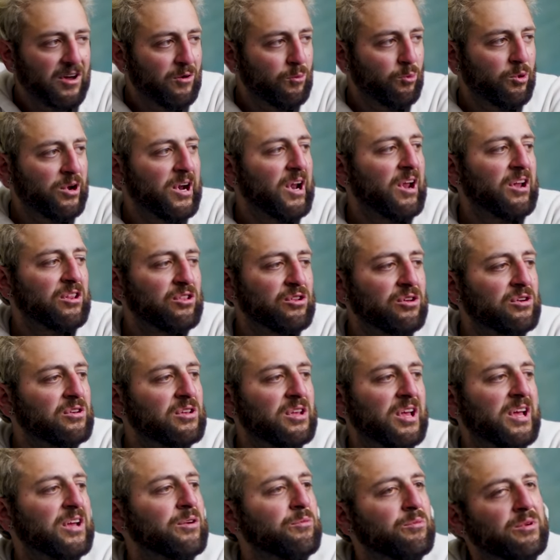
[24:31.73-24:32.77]
what I looked
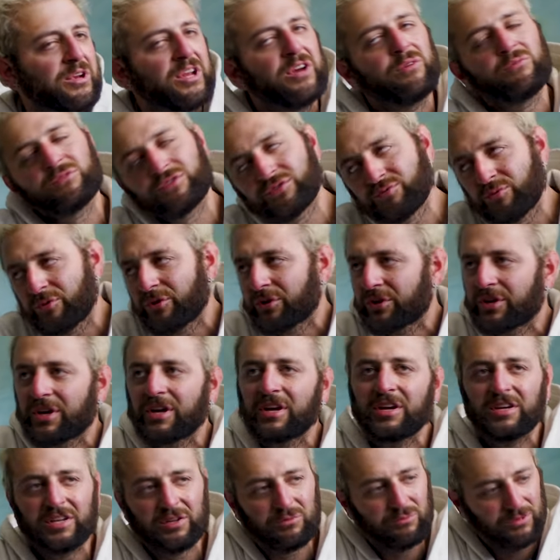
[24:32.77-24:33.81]
like when I was
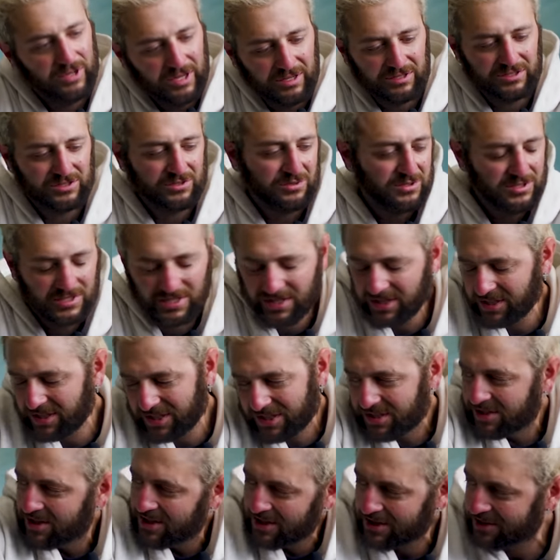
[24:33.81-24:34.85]
working and when I was doing it,
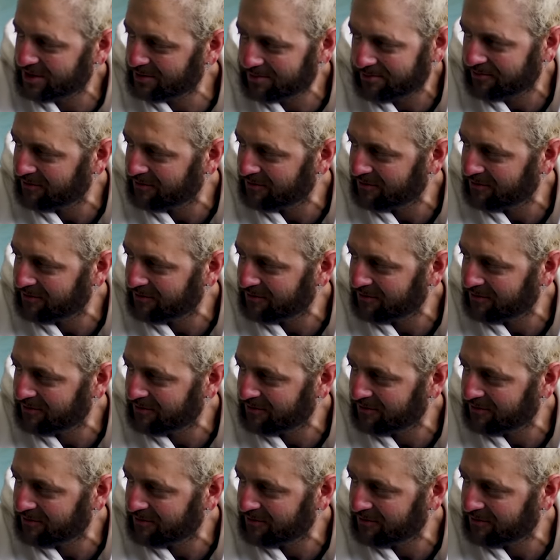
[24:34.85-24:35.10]
just, it,